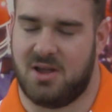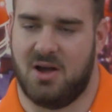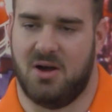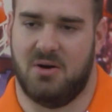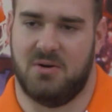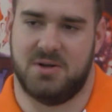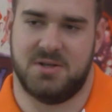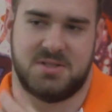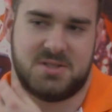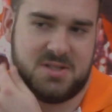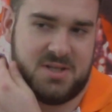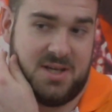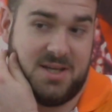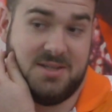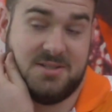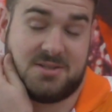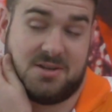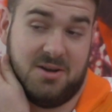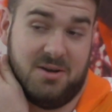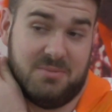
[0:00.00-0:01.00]
Oh,
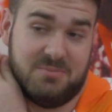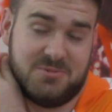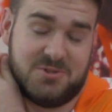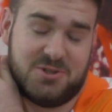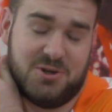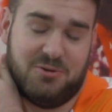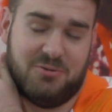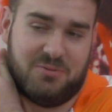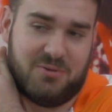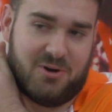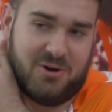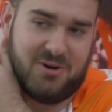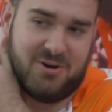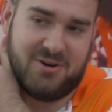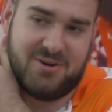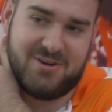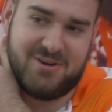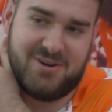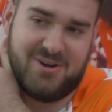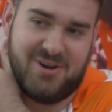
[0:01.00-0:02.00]
he's come so
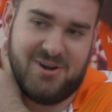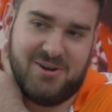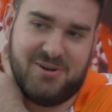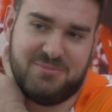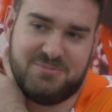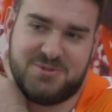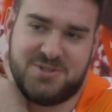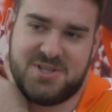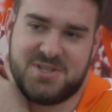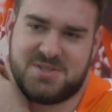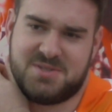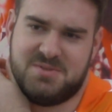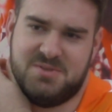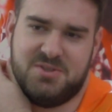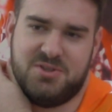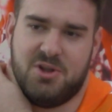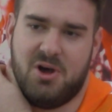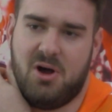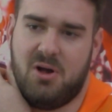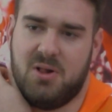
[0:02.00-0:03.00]
far. Just
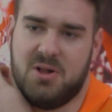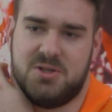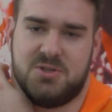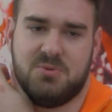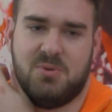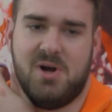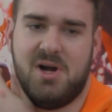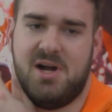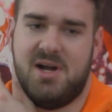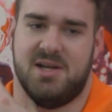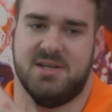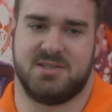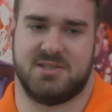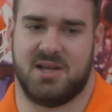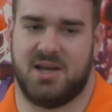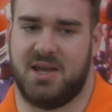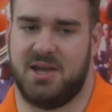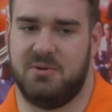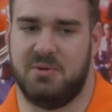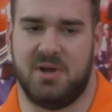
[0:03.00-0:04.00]
knowledge-wise,
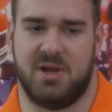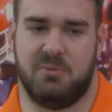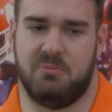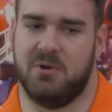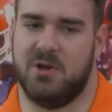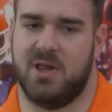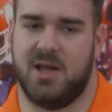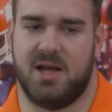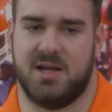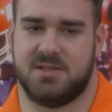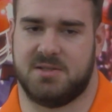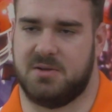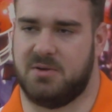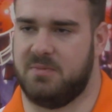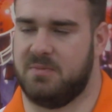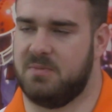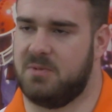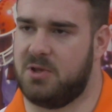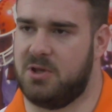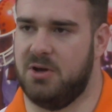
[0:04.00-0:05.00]
like he really has a
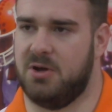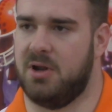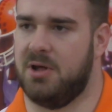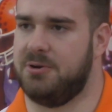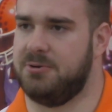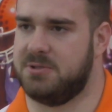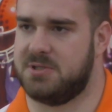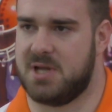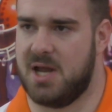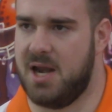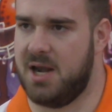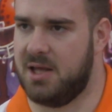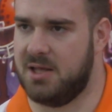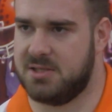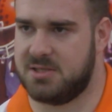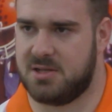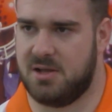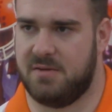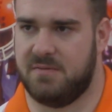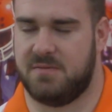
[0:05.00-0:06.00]
good understanding of
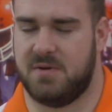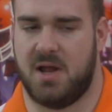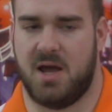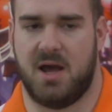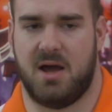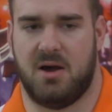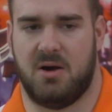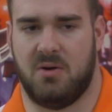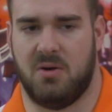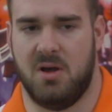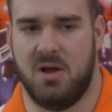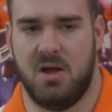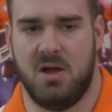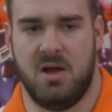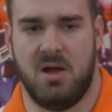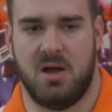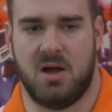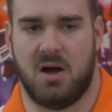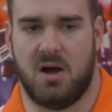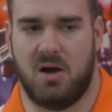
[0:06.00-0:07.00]
stuff now.
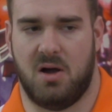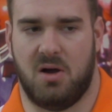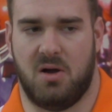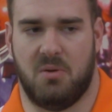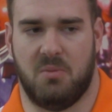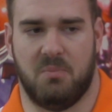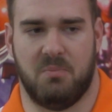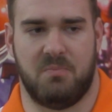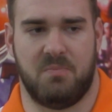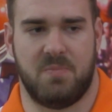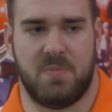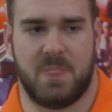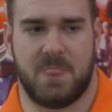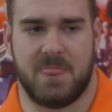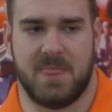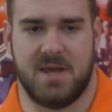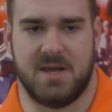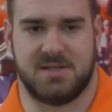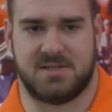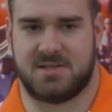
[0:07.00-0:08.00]

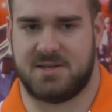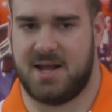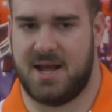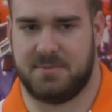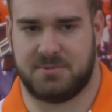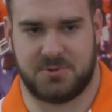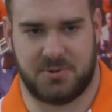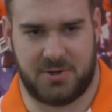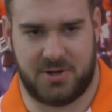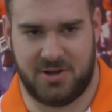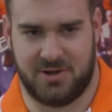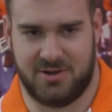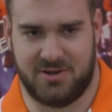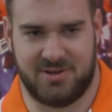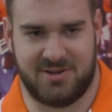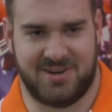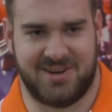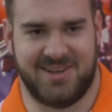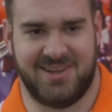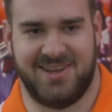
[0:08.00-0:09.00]
His snaps are
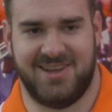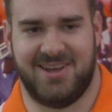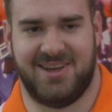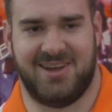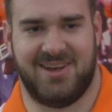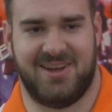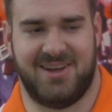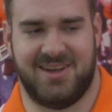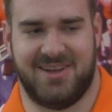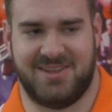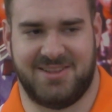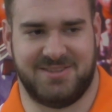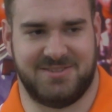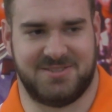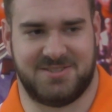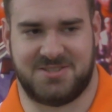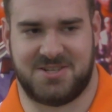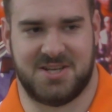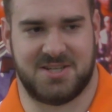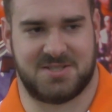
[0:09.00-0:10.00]
good.
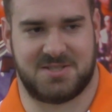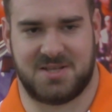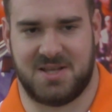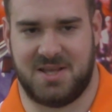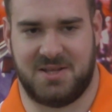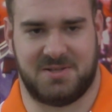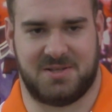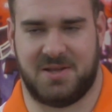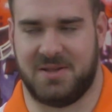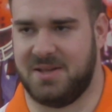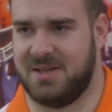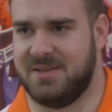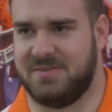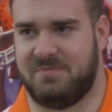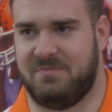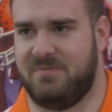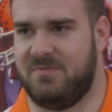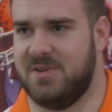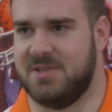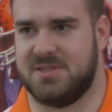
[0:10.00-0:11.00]
He's just he
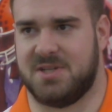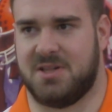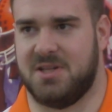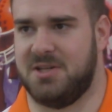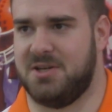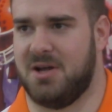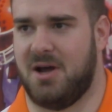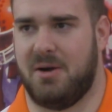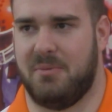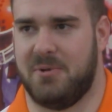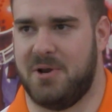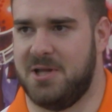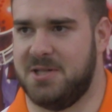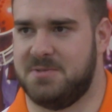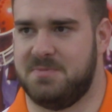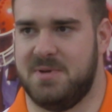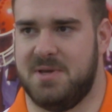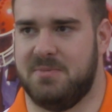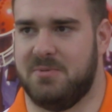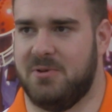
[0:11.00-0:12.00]
physically dominates
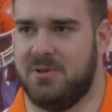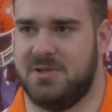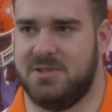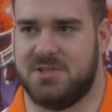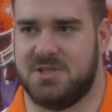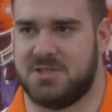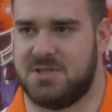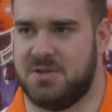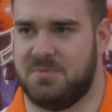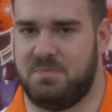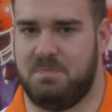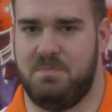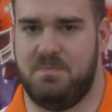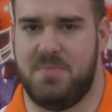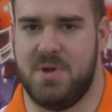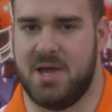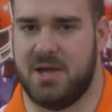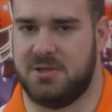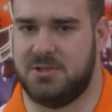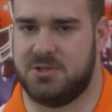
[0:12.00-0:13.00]
people. He's just a
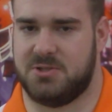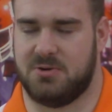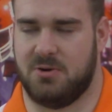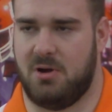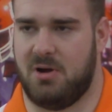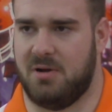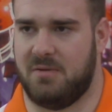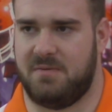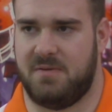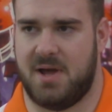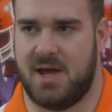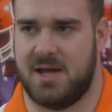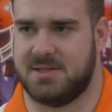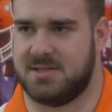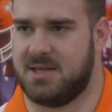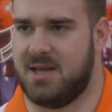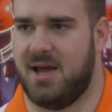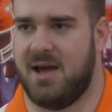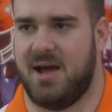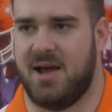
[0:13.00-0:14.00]
big, strong,
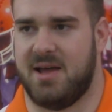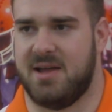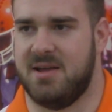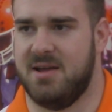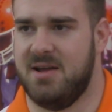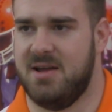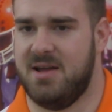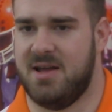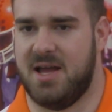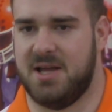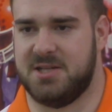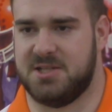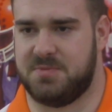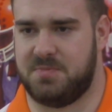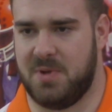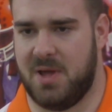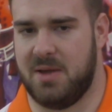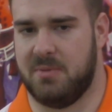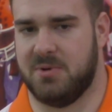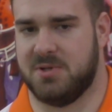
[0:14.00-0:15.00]
fast guy, and just
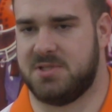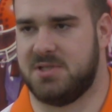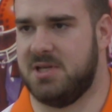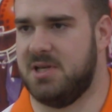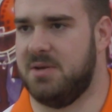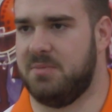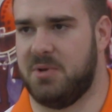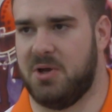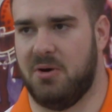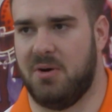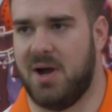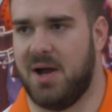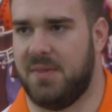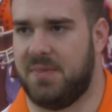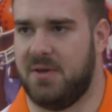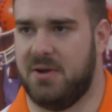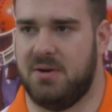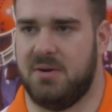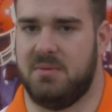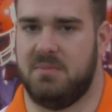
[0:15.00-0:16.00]
be able to see him go out
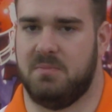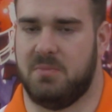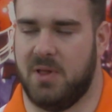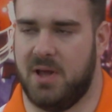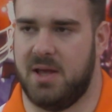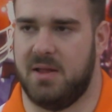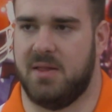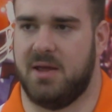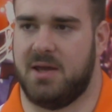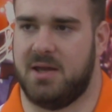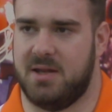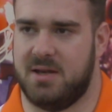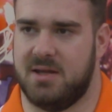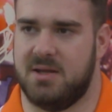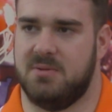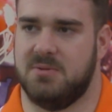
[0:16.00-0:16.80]
there and play like he did